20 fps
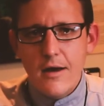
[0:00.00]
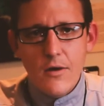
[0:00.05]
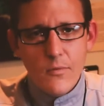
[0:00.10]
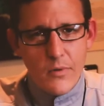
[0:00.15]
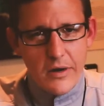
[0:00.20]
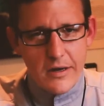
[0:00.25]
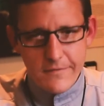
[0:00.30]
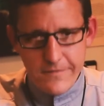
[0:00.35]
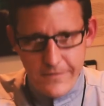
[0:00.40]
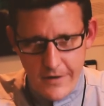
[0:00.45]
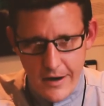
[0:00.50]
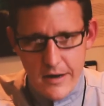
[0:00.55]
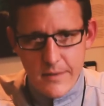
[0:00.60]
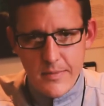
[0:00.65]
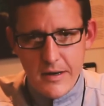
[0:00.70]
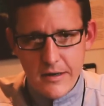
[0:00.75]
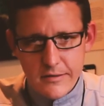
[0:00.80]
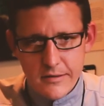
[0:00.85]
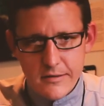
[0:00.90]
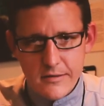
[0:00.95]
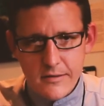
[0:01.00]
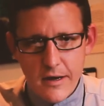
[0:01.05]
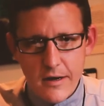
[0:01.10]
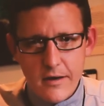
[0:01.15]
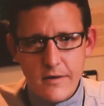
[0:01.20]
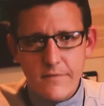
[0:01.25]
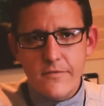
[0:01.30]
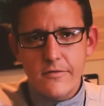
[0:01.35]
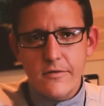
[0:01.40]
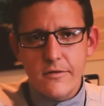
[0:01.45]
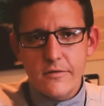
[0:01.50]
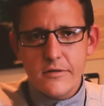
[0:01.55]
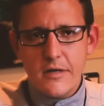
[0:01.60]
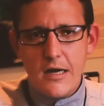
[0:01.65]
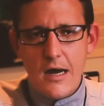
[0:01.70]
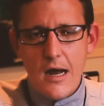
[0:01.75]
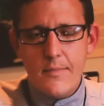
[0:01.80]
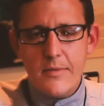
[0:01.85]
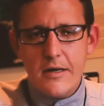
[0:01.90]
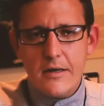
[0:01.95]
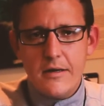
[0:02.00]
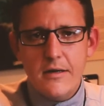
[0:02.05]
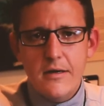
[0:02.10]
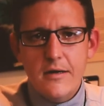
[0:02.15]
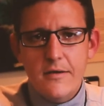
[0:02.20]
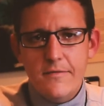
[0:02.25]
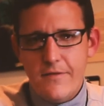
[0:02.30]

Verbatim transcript: We can fight about this later for those comic